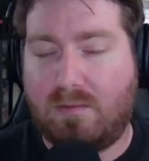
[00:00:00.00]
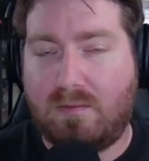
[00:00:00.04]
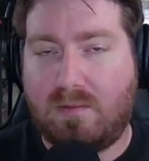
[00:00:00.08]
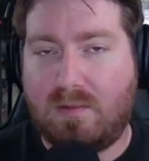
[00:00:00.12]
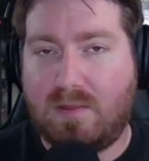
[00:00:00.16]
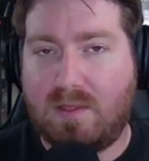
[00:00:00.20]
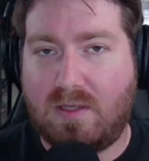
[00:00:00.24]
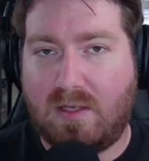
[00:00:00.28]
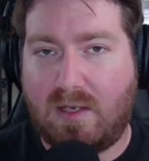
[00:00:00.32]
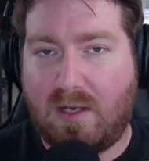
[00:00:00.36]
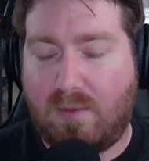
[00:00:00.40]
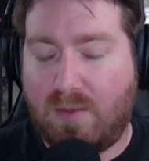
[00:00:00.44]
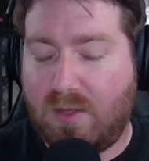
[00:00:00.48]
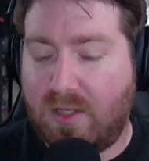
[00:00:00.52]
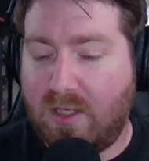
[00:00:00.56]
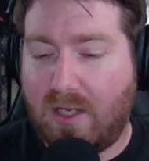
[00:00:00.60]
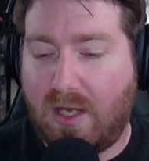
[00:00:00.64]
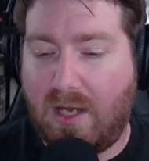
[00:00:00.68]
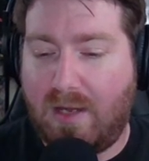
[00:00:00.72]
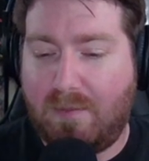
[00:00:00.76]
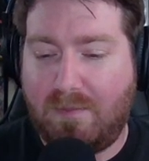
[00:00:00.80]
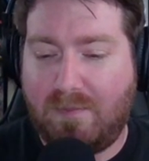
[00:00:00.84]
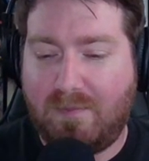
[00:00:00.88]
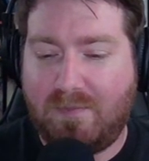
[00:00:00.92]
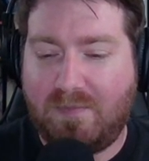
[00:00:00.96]
It's the name of the
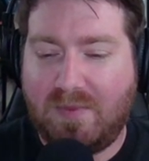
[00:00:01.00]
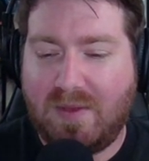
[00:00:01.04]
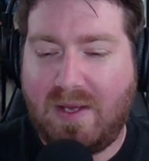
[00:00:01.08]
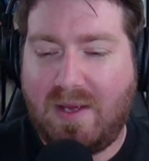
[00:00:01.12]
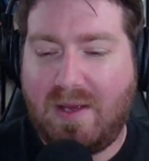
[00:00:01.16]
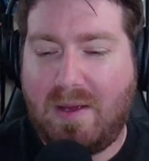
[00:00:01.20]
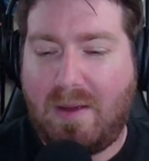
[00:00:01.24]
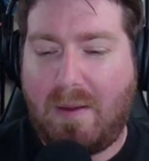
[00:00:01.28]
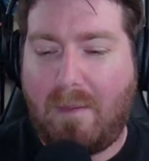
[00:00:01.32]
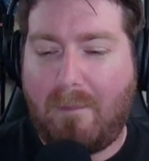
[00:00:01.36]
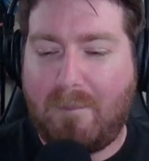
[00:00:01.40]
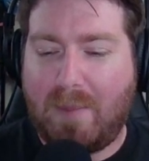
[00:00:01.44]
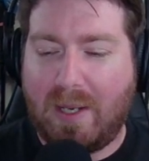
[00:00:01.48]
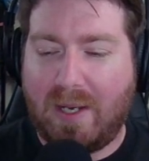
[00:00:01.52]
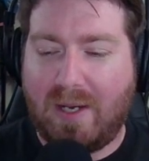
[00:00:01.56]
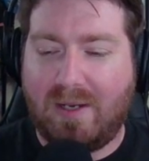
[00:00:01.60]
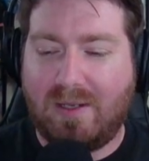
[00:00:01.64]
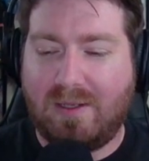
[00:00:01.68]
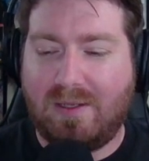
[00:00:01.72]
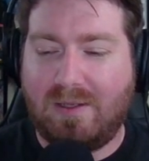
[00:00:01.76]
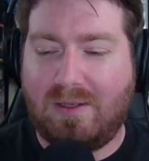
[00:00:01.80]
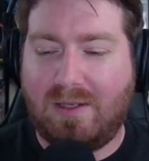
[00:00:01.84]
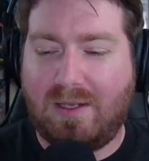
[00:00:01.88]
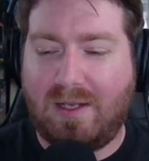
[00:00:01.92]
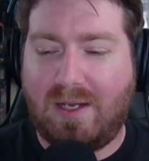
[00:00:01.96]
game.
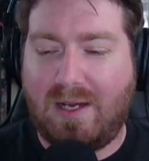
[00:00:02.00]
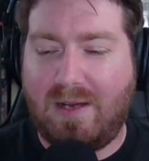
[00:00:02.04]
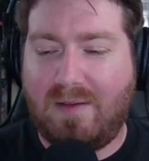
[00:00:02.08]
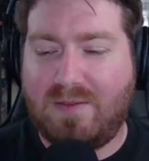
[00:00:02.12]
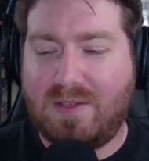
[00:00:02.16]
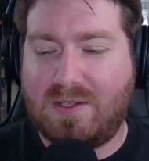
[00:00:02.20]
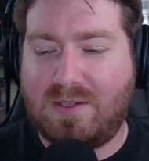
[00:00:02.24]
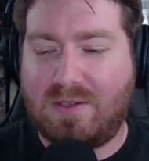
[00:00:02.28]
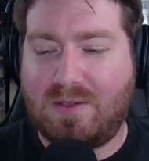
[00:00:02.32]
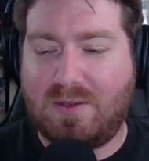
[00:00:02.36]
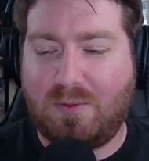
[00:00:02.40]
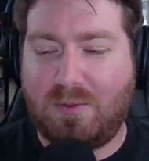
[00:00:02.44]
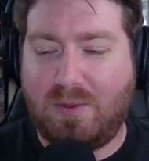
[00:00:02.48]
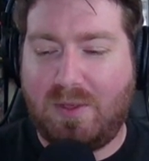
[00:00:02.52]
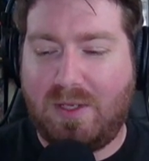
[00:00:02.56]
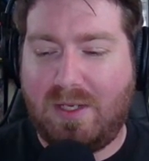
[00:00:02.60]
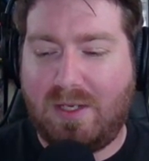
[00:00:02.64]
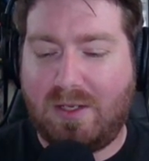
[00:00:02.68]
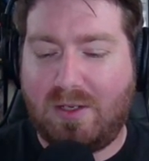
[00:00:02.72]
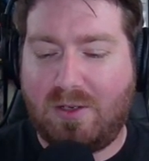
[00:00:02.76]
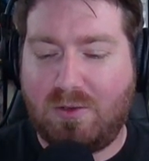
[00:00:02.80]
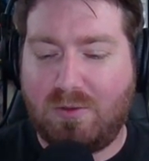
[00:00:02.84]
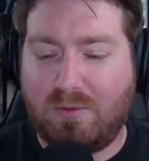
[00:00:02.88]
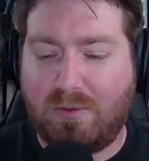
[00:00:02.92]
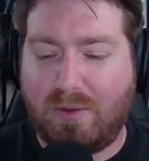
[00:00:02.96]
Parallel Lives is 3
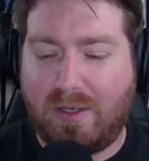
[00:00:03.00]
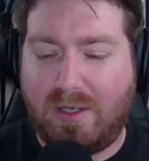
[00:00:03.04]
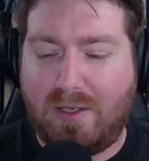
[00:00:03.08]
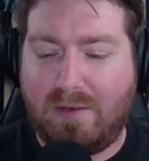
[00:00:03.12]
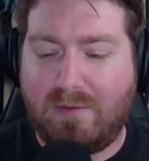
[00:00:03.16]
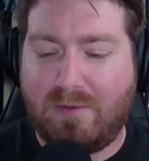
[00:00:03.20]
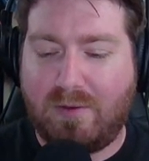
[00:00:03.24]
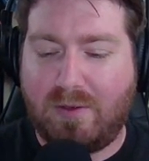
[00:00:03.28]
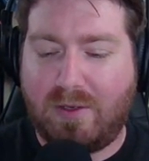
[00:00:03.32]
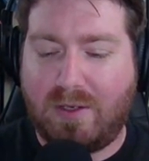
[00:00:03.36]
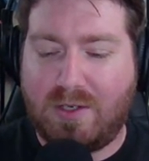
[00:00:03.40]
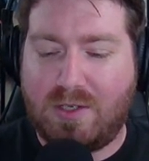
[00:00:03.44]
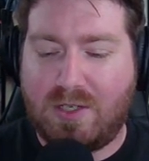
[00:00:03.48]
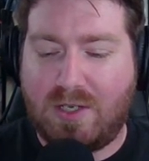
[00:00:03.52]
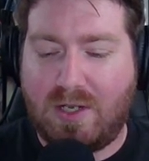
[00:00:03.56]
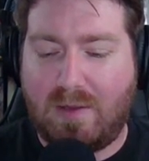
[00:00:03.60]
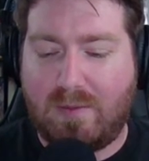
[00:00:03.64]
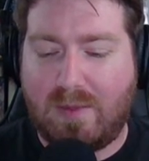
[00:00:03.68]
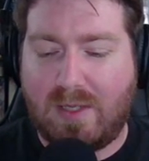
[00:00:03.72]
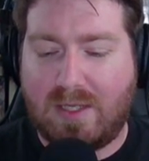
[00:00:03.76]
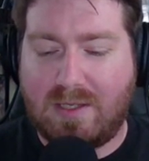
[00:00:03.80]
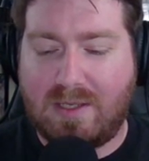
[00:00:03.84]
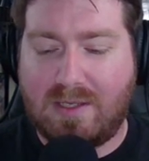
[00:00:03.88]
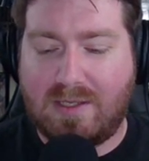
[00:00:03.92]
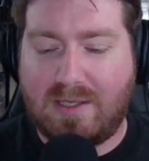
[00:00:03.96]
and a green for an
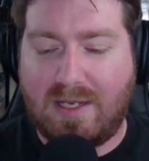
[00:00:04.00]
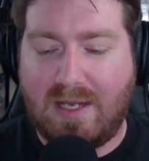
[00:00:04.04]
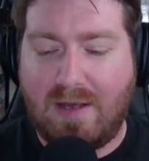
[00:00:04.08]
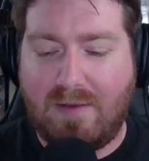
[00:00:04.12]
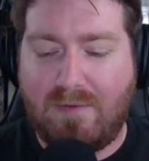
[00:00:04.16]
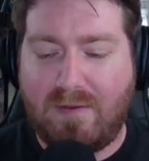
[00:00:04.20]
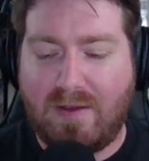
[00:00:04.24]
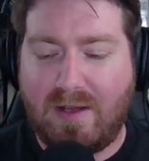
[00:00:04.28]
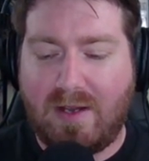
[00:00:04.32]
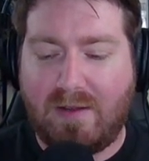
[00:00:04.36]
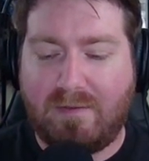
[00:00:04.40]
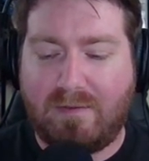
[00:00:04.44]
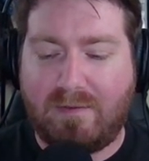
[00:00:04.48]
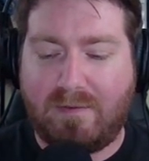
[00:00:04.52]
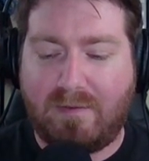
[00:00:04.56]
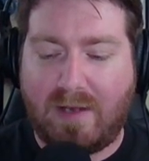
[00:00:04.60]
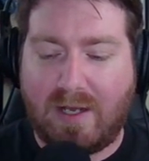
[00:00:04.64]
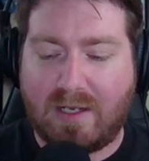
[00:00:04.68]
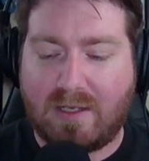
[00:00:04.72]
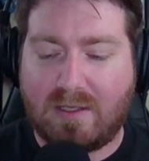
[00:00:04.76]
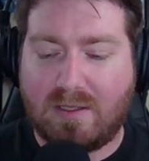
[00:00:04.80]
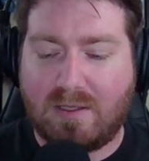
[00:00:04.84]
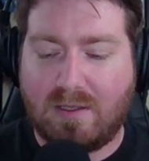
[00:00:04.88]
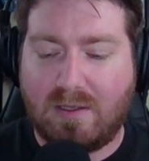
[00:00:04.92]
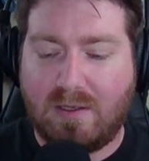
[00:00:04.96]
enchantment that says if an
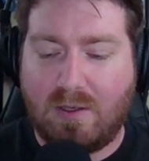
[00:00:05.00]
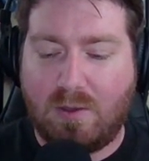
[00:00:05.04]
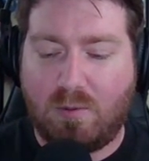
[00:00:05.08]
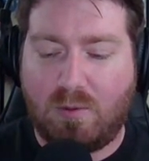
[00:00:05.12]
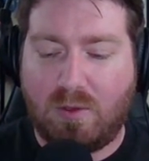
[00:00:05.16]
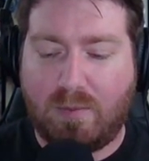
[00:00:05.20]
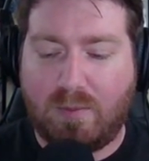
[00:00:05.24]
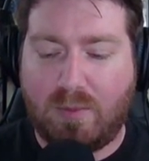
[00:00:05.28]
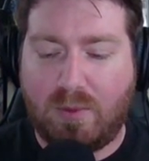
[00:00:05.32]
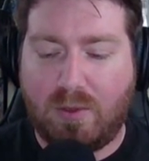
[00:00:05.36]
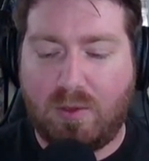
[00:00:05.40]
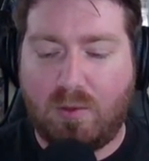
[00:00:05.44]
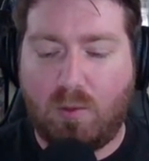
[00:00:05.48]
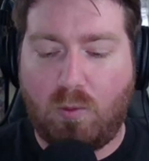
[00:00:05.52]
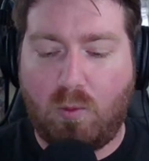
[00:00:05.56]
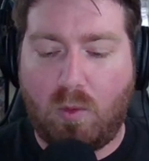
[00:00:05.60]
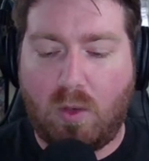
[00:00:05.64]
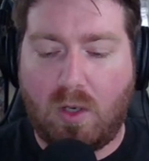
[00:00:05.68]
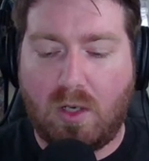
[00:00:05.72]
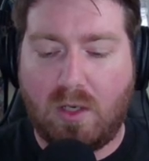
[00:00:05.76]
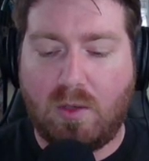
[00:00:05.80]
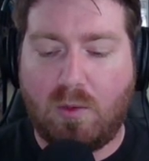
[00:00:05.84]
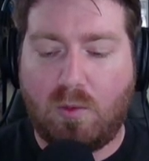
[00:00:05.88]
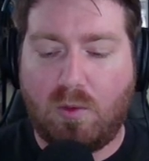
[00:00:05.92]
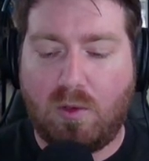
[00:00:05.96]
effect would put
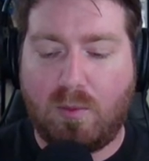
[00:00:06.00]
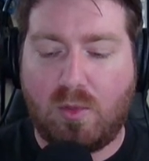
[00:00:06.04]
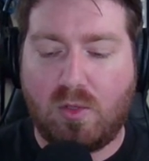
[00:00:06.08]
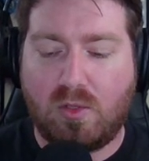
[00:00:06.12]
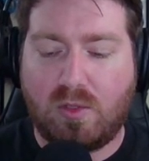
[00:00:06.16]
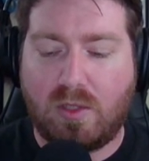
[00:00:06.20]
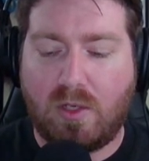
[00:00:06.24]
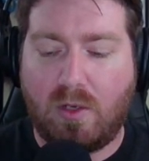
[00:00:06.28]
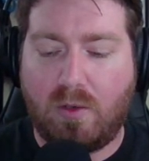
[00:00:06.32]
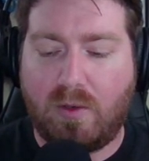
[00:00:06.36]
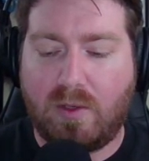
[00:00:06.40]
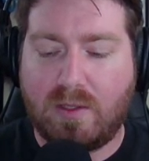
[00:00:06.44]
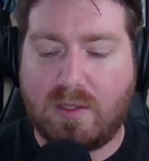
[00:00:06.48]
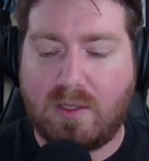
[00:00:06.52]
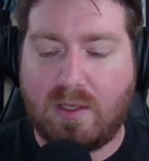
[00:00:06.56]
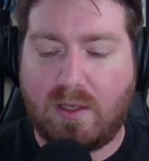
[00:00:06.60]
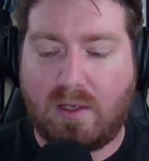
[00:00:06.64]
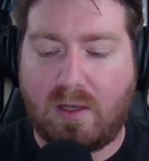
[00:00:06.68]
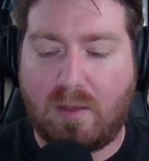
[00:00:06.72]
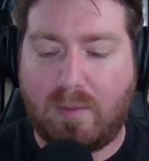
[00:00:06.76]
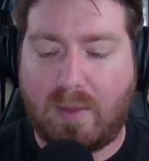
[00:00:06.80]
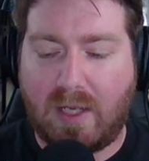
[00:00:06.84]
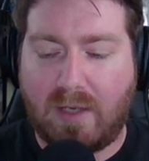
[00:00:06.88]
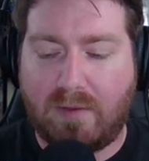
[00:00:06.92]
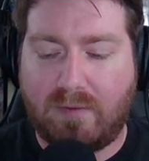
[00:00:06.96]
1 or more tokens
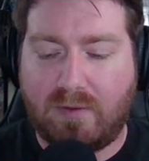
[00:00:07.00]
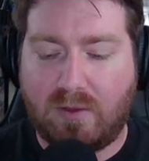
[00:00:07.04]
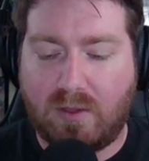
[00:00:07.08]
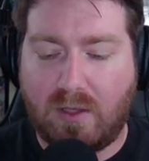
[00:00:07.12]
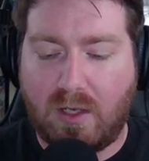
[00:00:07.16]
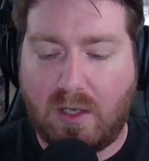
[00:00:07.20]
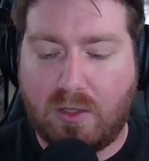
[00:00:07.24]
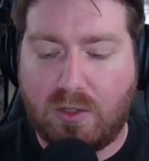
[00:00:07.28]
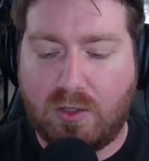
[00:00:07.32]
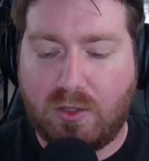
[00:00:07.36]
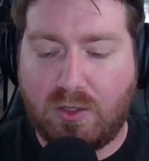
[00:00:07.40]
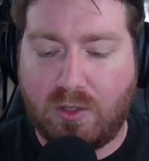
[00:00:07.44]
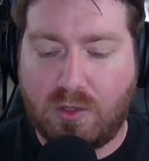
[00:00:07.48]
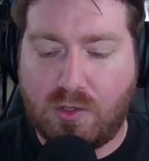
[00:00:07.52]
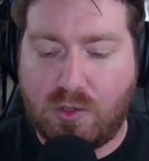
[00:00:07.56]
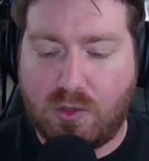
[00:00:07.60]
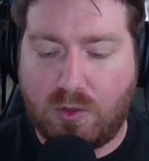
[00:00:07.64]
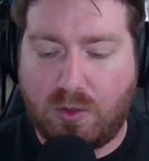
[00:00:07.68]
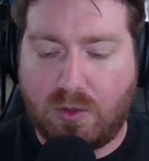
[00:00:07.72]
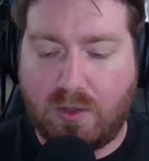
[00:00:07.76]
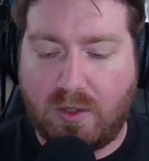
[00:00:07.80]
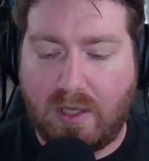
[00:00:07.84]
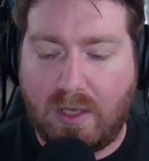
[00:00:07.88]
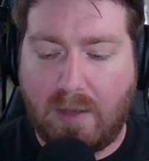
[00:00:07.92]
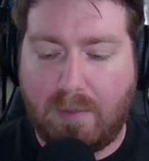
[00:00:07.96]
onto the battlefield under your
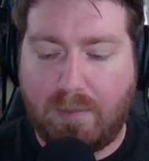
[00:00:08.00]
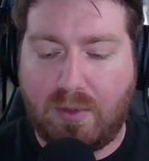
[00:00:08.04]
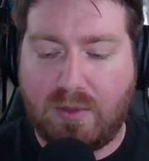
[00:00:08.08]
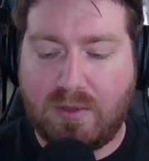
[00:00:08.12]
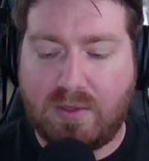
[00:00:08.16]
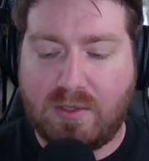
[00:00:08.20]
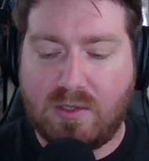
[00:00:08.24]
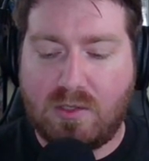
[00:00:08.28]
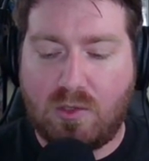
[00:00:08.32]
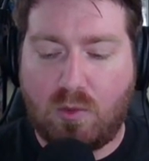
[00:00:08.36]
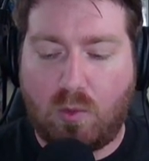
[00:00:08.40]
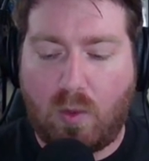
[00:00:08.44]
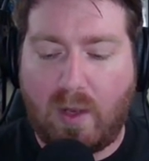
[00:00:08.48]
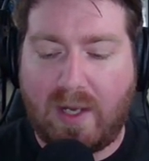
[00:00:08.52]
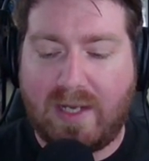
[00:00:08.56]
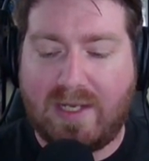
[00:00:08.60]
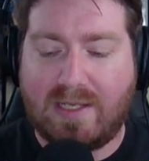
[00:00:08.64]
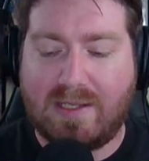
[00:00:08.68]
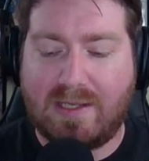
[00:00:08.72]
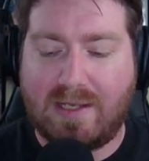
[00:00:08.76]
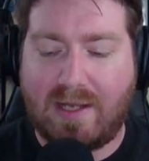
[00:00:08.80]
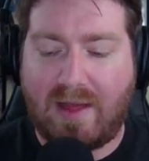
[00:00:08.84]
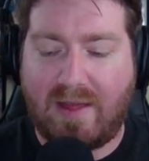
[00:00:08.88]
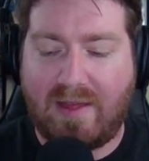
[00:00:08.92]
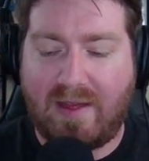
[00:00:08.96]
control, it puts
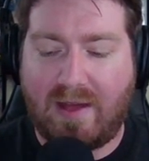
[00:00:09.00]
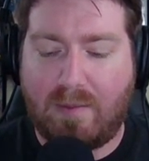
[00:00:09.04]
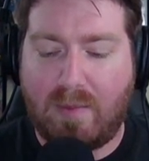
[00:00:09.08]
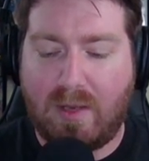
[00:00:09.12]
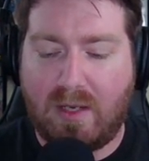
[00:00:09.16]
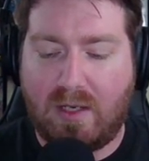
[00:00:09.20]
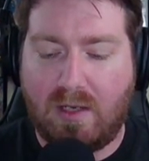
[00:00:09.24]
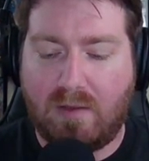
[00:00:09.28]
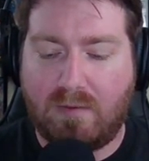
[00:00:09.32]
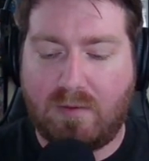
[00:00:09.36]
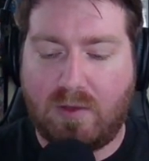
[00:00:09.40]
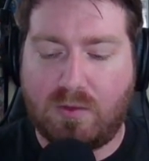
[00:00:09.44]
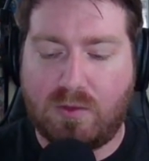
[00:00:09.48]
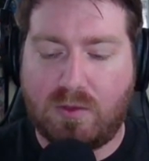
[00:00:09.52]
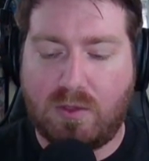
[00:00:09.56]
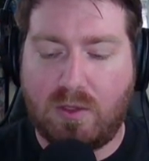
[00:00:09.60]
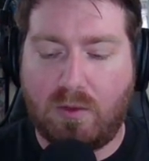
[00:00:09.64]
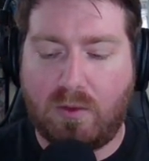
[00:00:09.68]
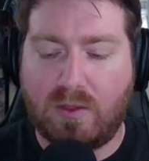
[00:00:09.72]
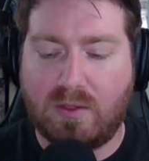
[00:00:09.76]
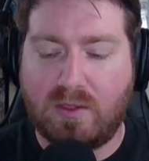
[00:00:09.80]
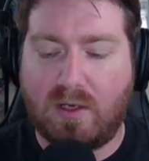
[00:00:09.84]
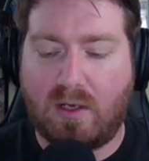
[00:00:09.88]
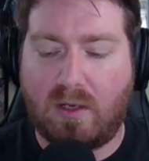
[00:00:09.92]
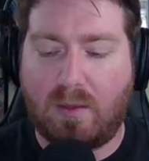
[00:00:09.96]
twice that many of those
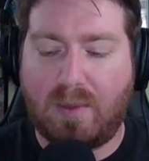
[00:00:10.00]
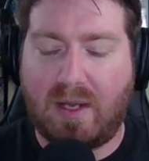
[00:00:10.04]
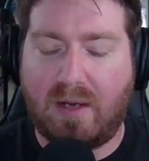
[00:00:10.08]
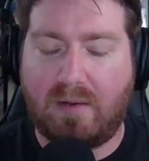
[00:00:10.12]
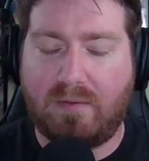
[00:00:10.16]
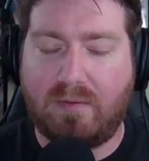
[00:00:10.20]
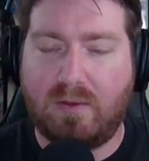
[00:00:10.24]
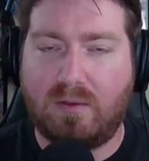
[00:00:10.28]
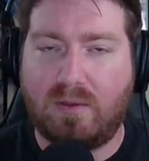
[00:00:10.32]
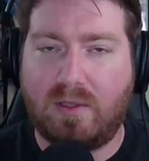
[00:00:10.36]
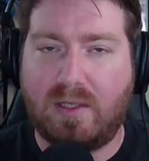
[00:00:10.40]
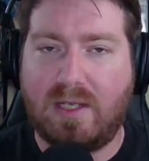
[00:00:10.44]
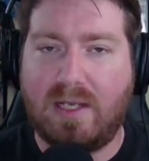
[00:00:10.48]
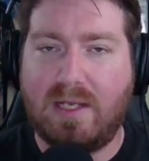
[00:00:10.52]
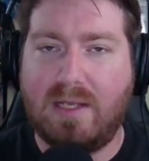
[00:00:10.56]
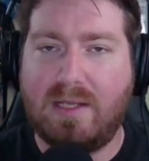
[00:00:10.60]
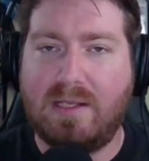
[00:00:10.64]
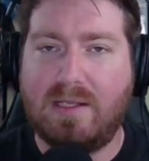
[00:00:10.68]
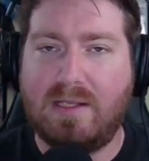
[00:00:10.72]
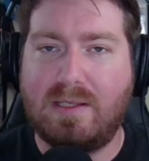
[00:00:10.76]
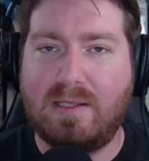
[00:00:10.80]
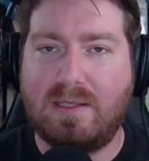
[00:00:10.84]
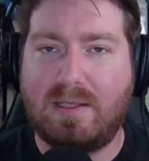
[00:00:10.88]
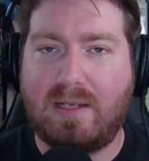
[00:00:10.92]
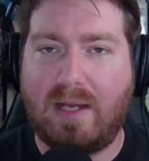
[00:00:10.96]
tokens onto the battlefield
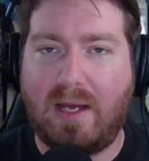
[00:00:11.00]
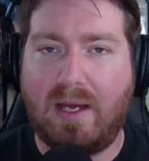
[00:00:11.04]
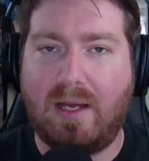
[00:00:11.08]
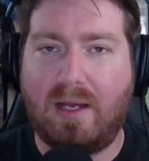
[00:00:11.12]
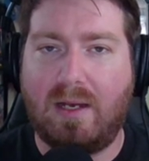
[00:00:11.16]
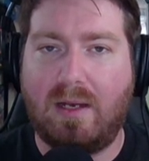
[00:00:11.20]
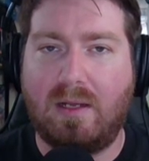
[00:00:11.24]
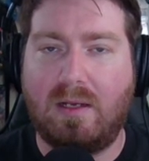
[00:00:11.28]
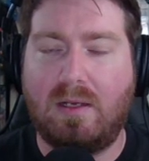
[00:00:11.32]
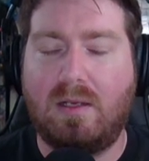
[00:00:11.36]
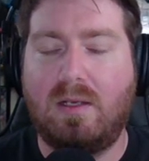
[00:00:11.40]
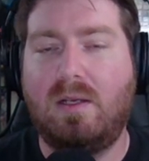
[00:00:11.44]
instead.